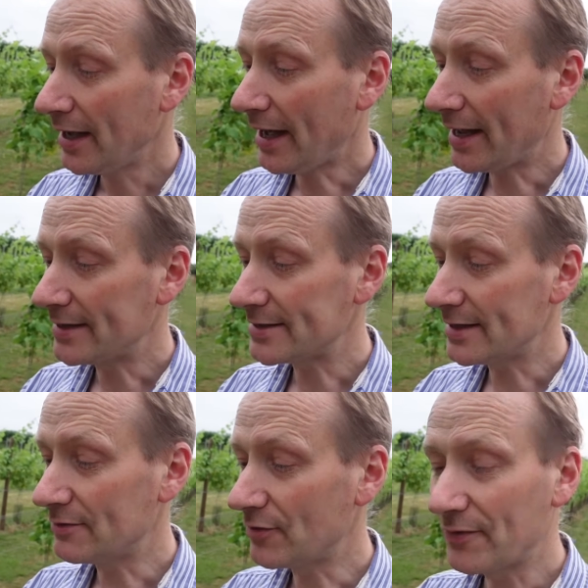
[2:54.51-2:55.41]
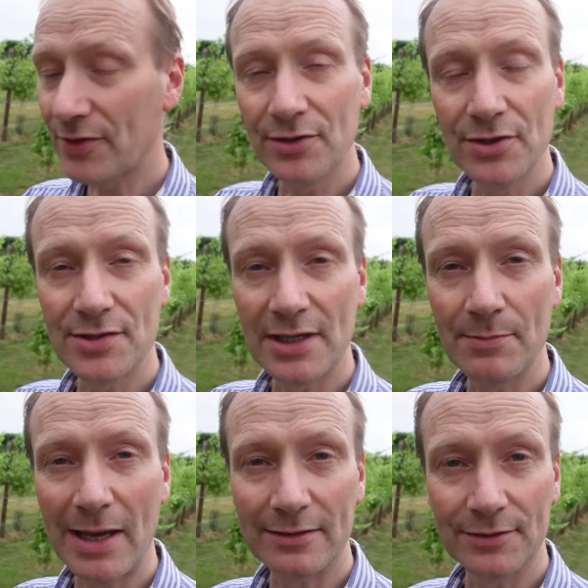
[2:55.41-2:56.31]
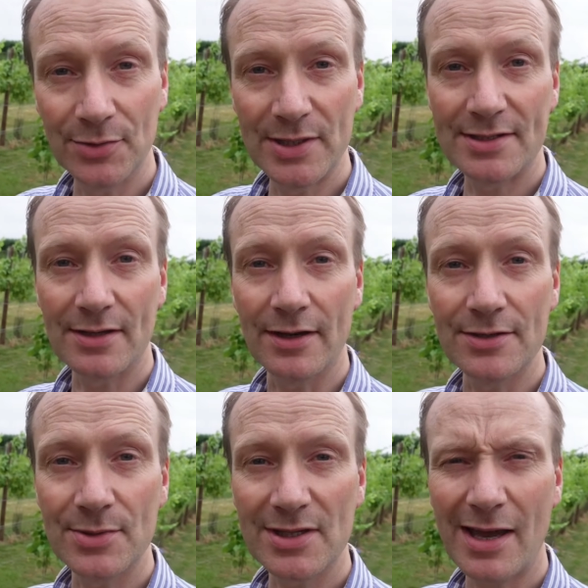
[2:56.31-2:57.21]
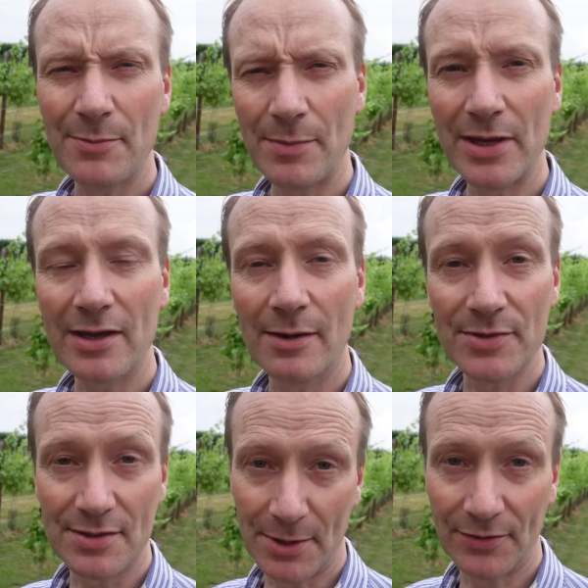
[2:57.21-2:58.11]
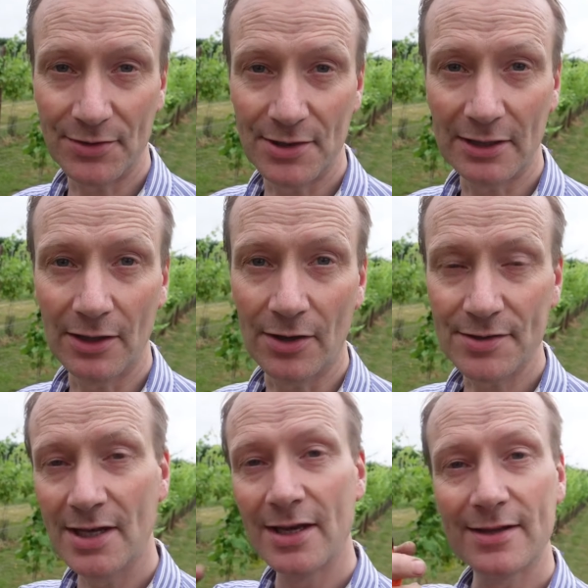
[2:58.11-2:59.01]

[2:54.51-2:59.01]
And rather than using metal twist ties, which can be a bit cumbersome if you're doing lots,